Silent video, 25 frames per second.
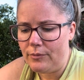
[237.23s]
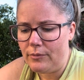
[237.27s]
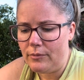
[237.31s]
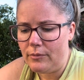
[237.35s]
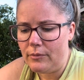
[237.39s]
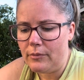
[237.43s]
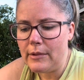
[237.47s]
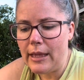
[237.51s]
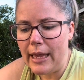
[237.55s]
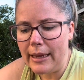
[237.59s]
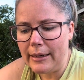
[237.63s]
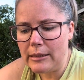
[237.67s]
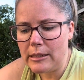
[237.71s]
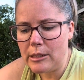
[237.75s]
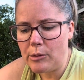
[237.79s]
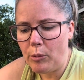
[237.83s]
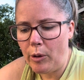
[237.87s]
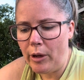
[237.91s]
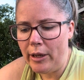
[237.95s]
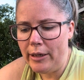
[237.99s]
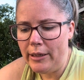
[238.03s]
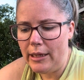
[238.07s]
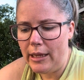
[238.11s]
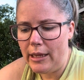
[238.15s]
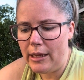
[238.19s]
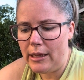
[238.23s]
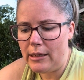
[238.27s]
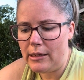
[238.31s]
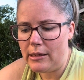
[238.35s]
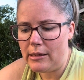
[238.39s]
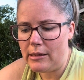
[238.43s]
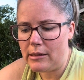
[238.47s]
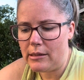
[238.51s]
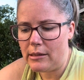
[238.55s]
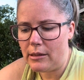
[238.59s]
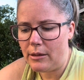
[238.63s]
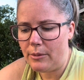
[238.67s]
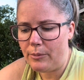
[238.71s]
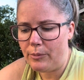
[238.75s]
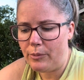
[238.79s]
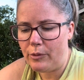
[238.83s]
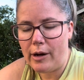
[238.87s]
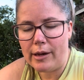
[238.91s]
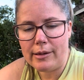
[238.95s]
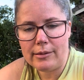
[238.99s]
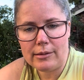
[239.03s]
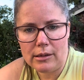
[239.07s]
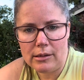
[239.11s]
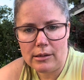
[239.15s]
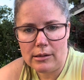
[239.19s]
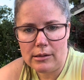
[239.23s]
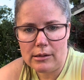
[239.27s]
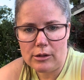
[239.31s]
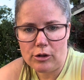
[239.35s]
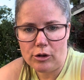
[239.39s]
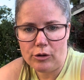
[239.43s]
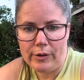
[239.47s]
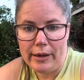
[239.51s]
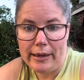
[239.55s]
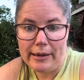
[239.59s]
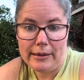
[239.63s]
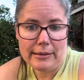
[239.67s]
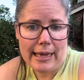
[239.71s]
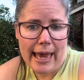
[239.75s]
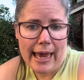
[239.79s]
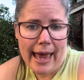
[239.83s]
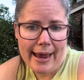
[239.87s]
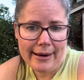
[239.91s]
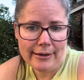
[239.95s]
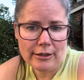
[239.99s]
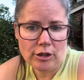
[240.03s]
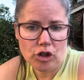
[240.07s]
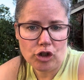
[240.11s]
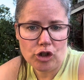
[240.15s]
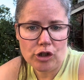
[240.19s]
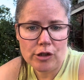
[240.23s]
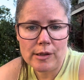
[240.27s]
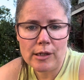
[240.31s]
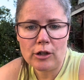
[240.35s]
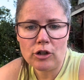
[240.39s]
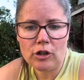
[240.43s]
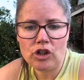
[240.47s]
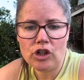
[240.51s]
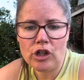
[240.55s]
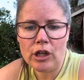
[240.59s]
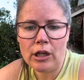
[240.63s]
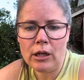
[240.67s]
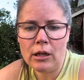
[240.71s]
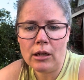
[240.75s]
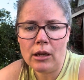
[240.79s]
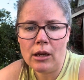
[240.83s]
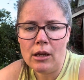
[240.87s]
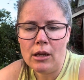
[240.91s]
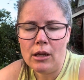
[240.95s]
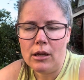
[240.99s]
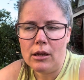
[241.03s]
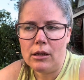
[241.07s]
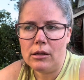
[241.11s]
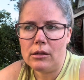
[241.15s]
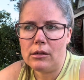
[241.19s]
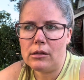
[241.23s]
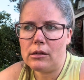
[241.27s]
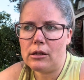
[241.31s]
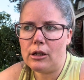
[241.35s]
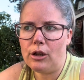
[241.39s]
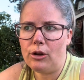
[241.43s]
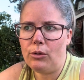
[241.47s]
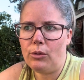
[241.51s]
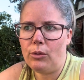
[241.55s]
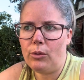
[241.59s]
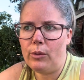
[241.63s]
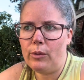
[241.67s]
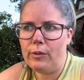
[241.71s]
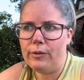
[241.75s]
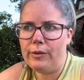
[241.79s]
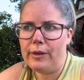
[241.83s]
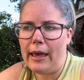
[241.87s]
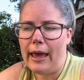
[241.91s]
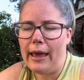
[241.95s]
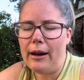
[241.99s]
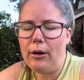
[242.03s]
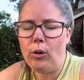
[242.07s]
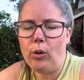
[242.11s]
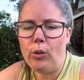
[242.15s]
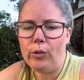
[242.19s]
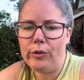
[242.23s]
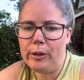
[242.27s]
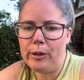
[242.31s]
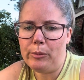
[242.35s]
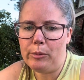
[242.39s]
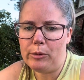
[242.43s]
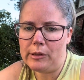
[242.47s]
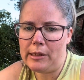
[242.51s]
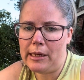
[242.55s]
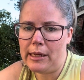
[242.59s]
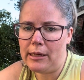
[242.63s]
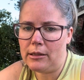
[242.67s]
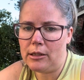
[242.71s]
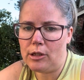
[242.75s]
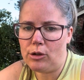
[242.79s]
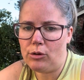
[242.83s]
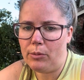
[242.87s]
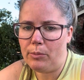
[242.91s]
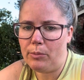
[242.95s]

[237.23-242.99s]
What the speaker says: next one is presence or like tag jurisdiction. So that only pertains to a